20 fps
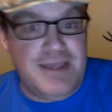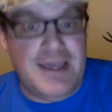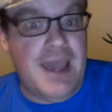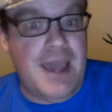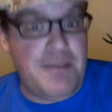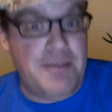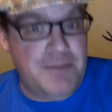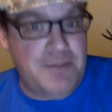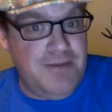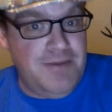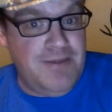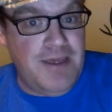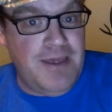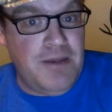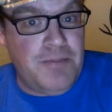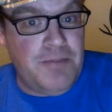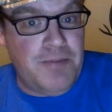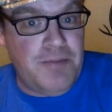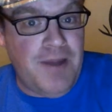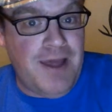captain of the
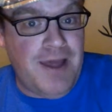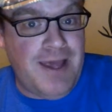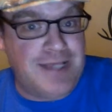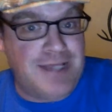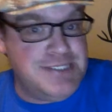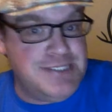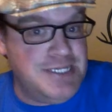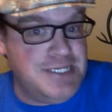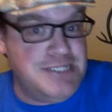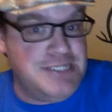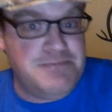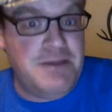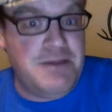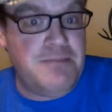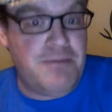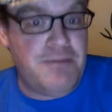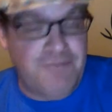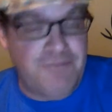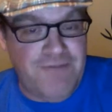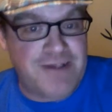Enterprise. He's been
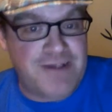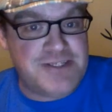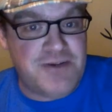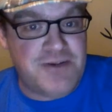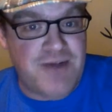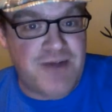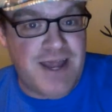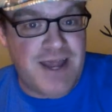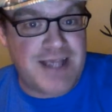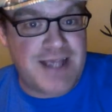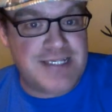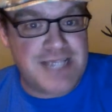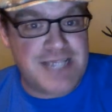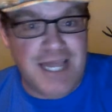Professor X.